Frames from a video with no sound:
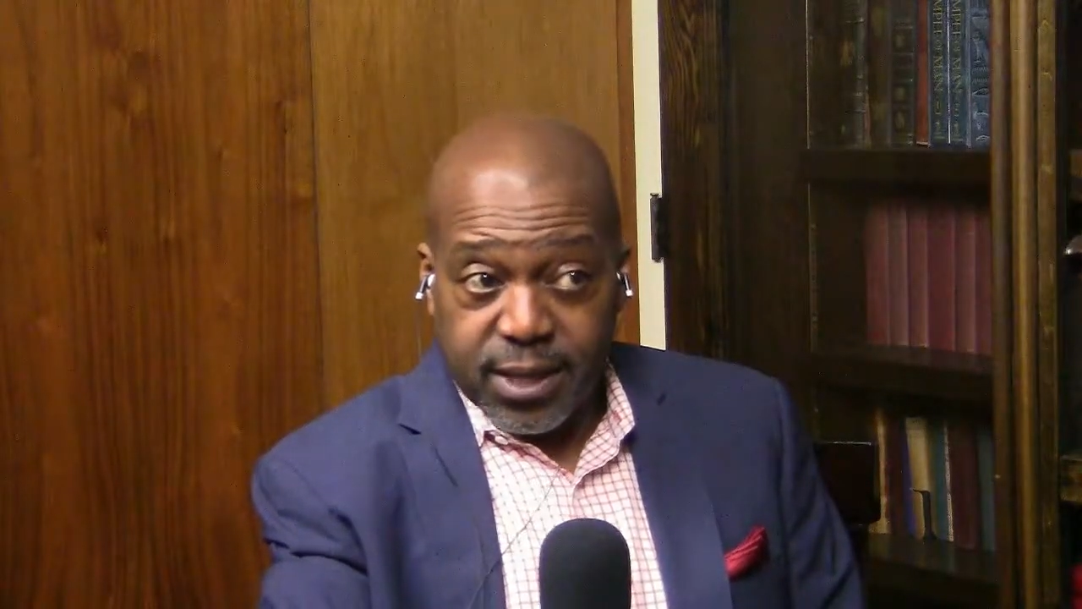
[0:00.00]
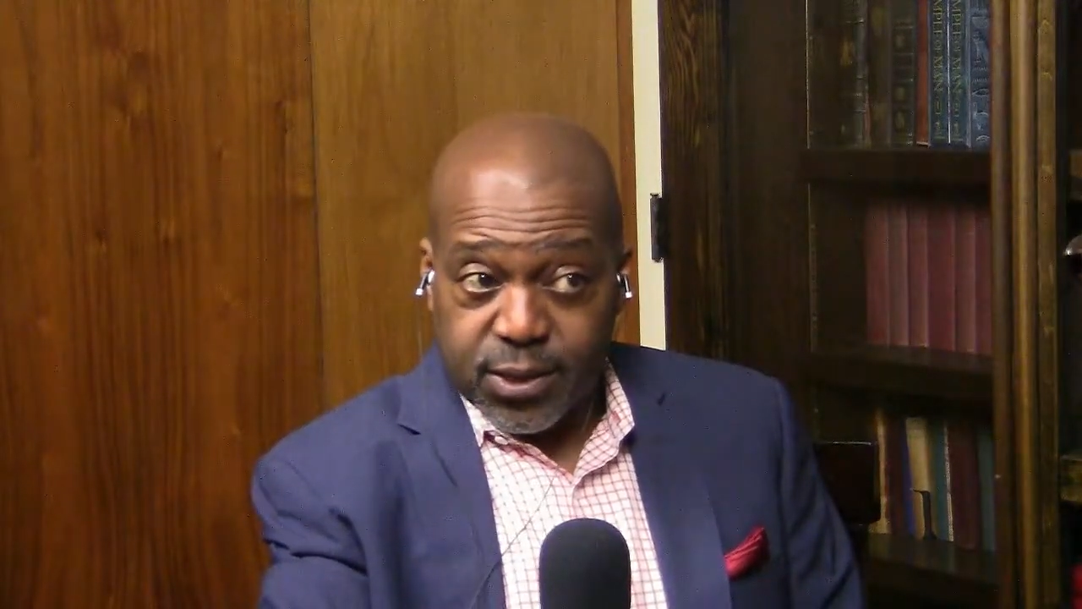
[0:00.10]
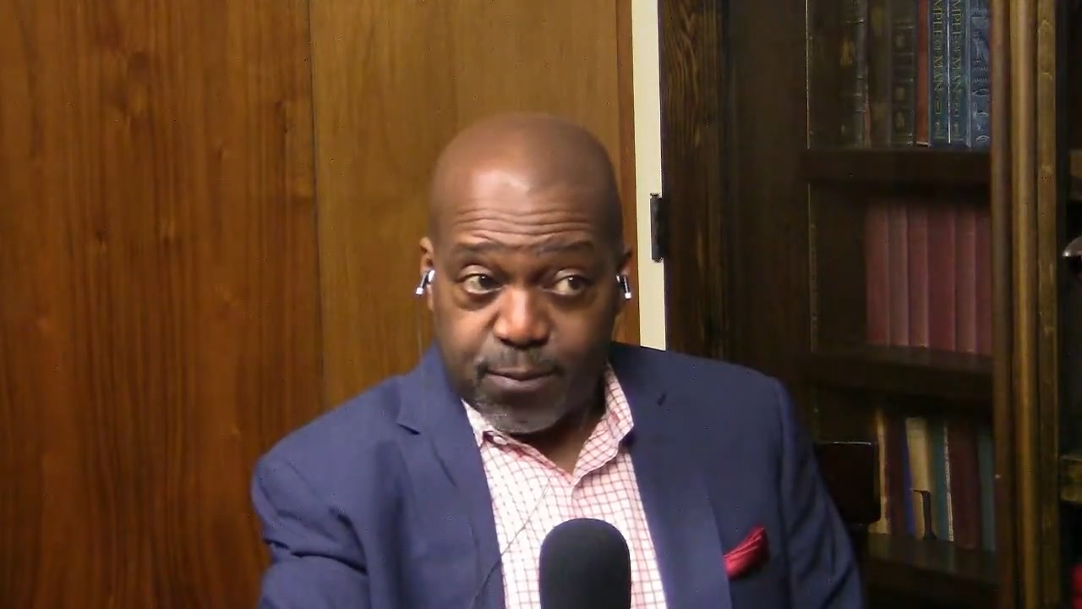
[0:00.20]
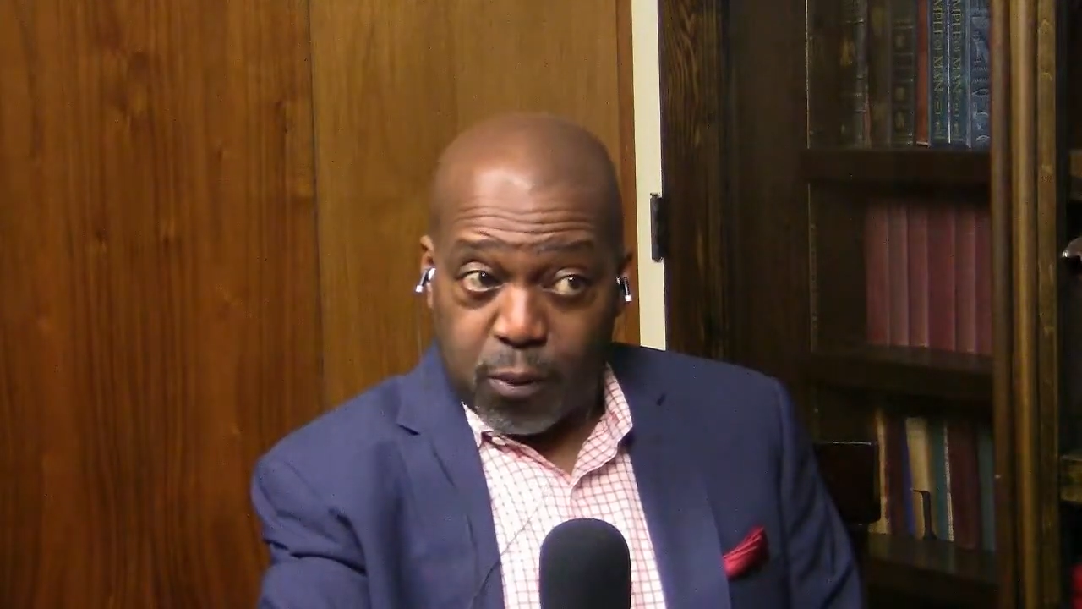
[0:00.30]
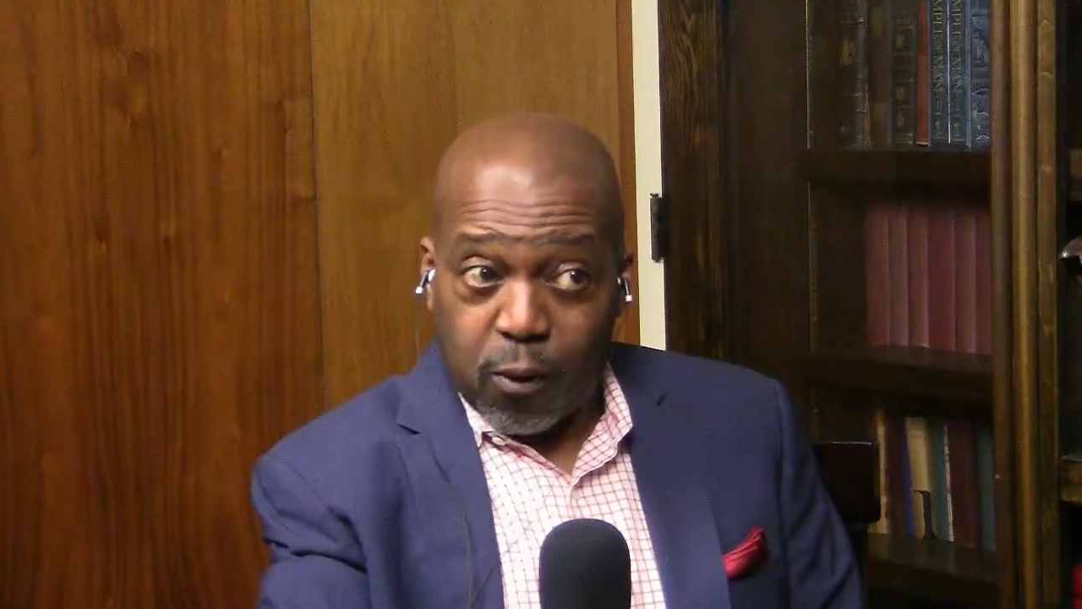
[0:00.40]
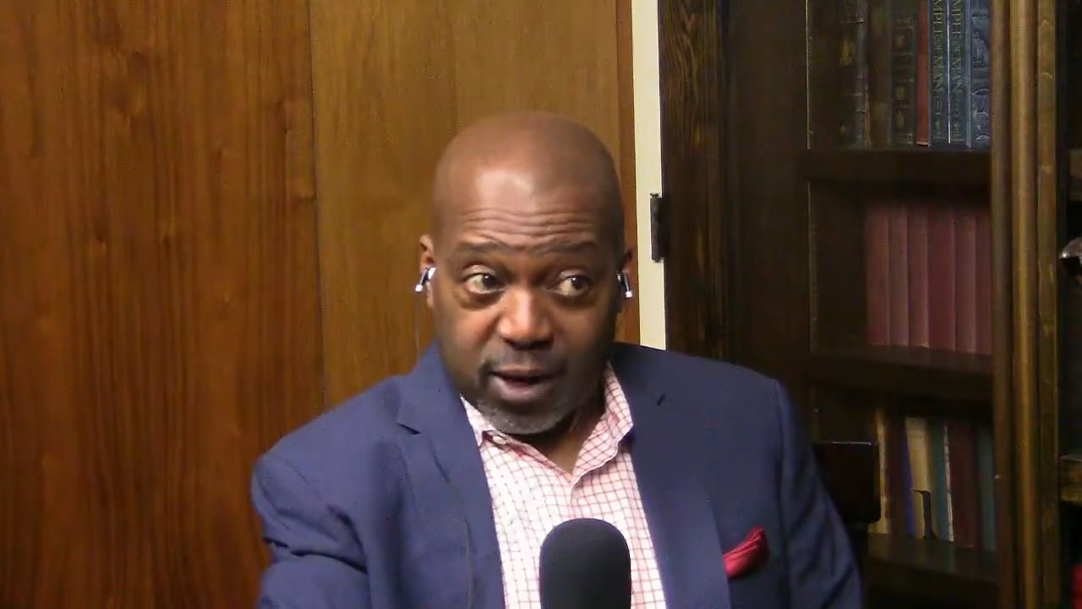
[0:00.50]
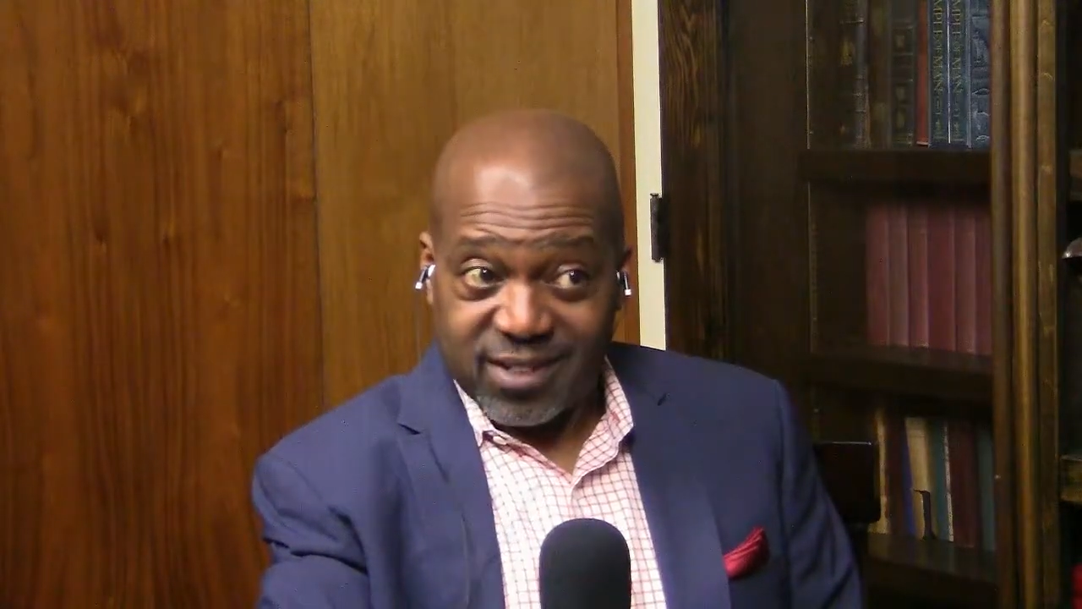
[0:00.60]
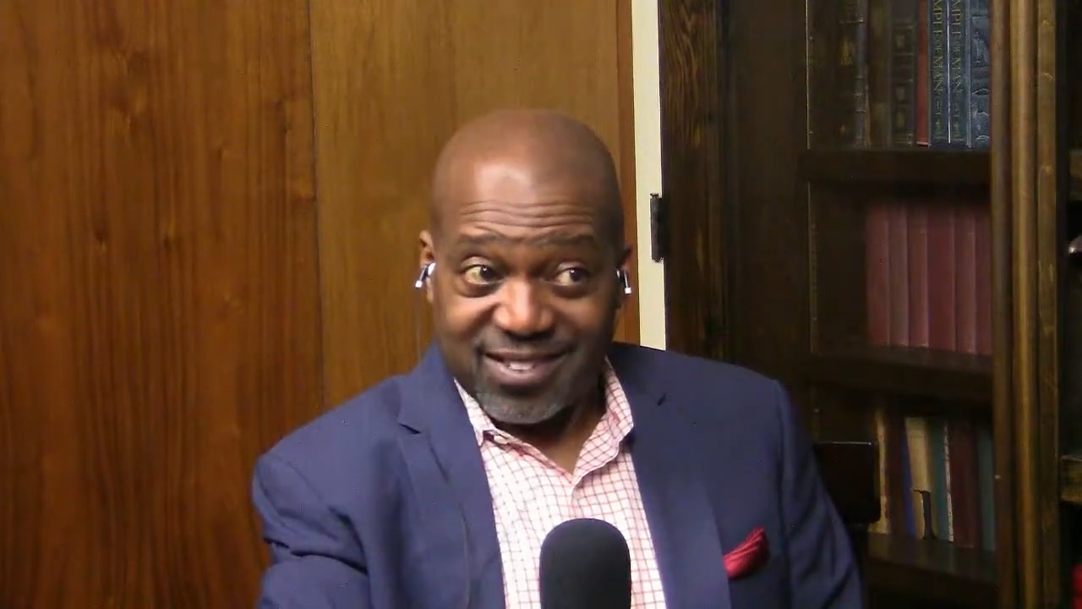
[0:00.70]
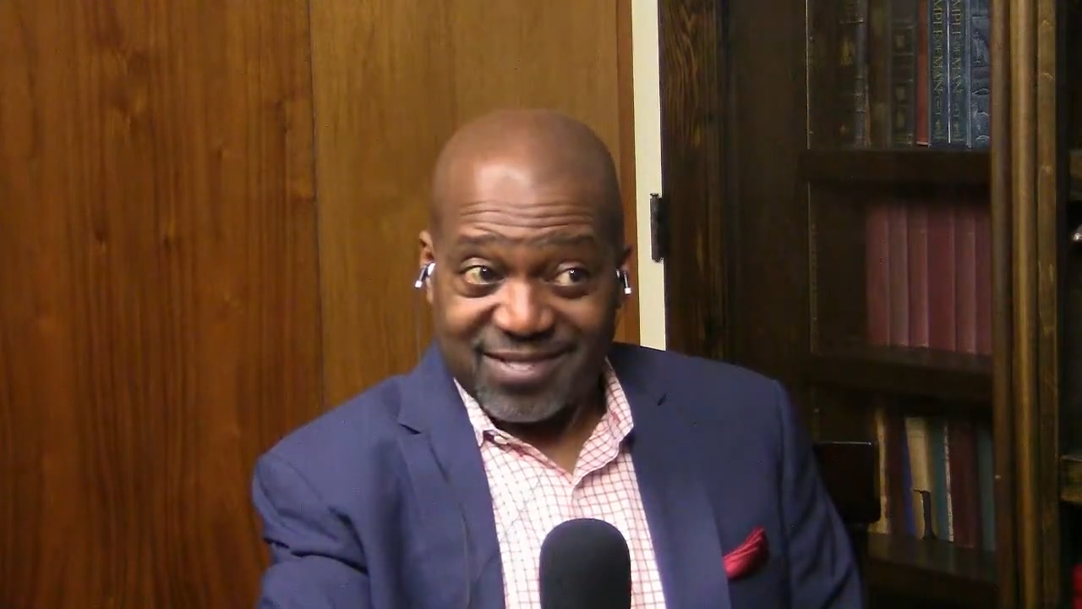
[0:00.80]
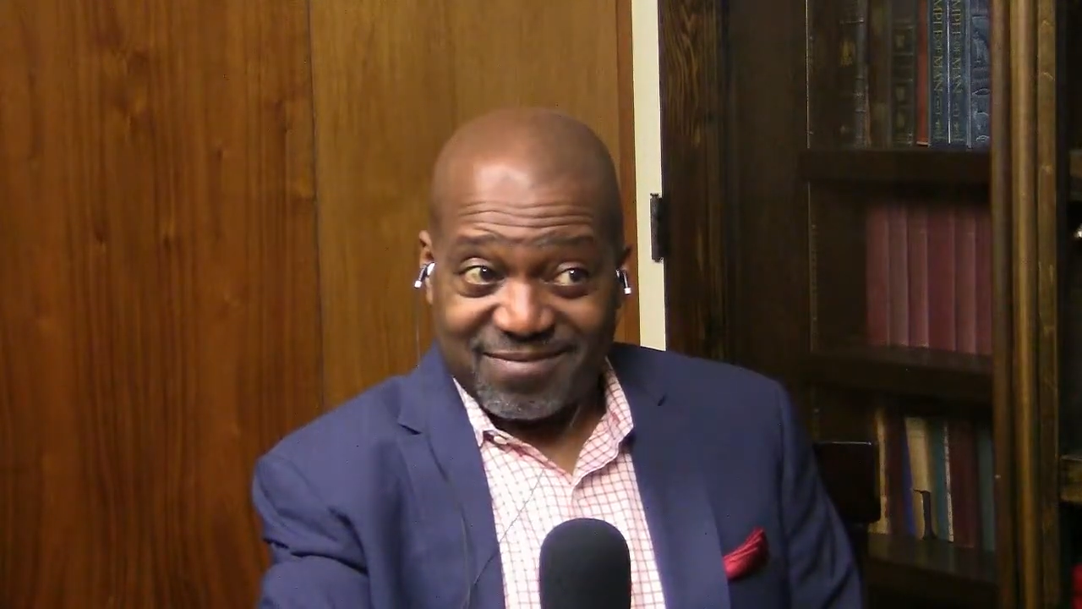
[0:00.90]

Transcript: is important.